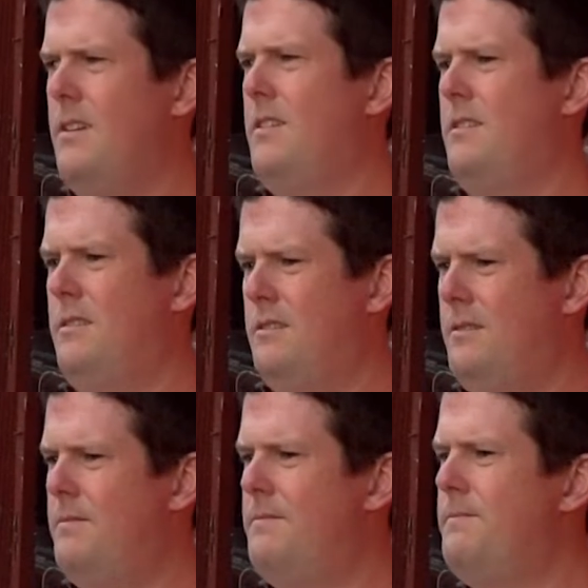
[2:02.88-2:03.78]

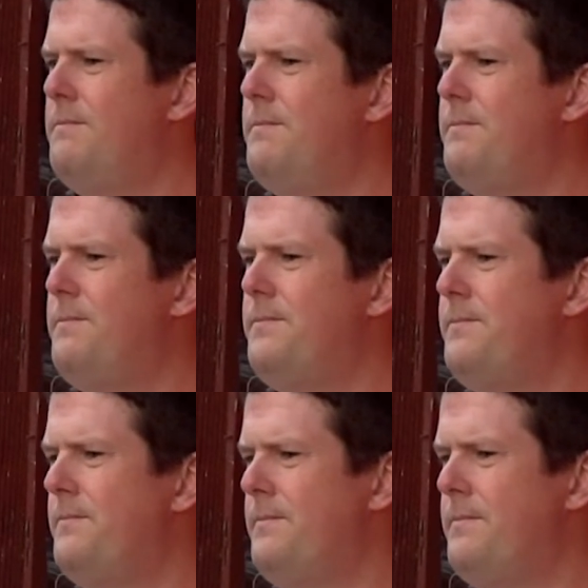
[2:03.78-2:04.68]

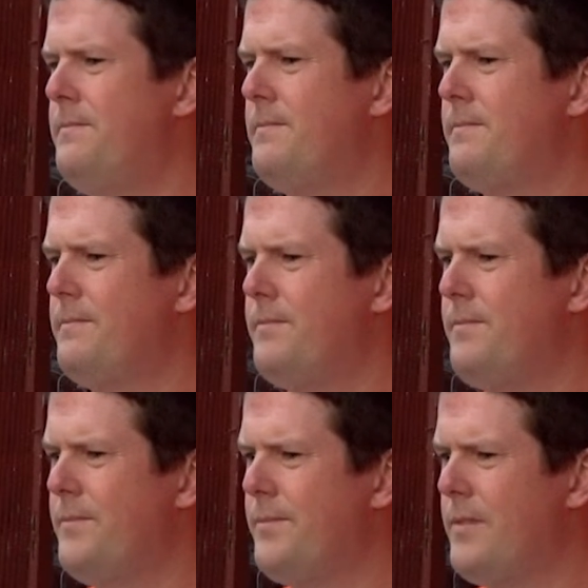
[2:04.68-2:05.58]

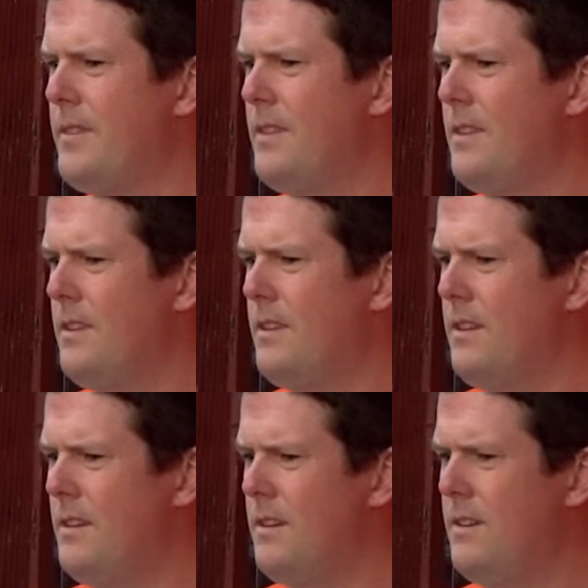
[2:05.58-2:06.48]

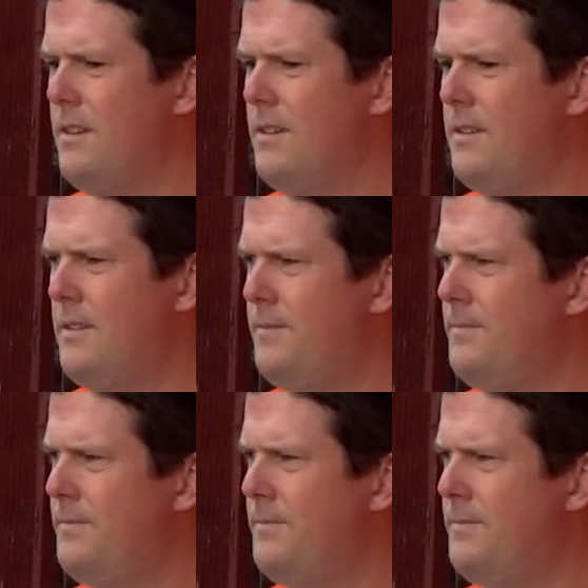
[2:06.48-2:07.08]
(not speaking)